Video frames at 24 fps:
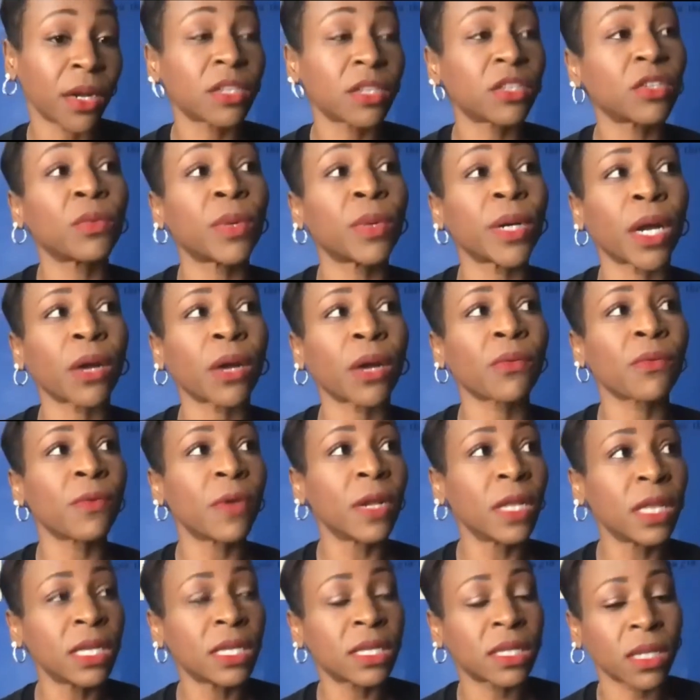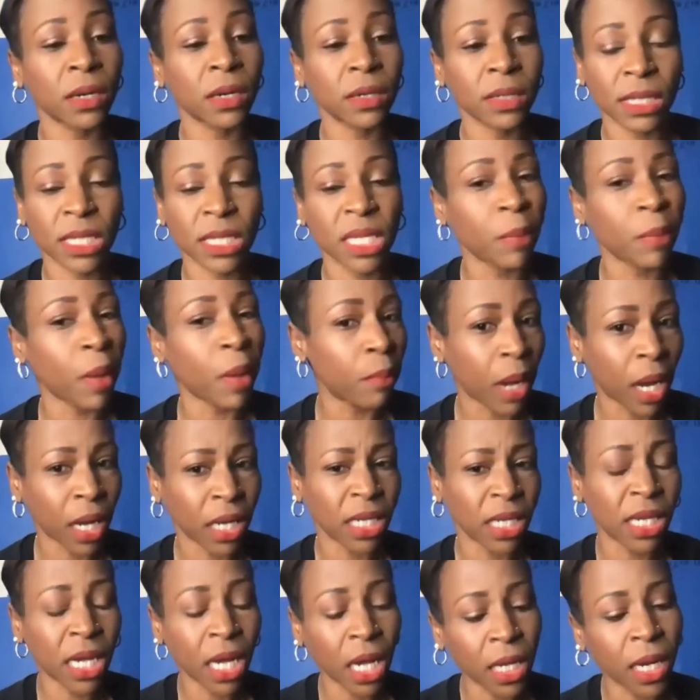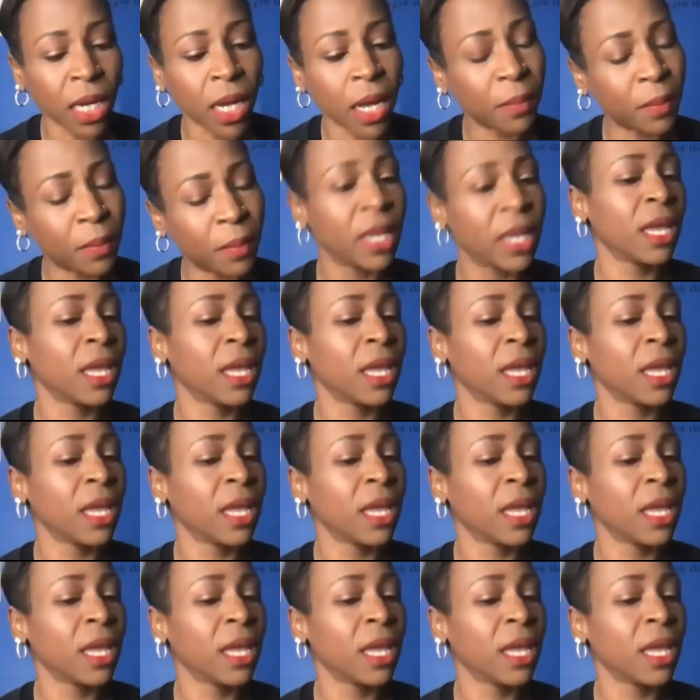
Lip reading: to where I really start to see my body cut up.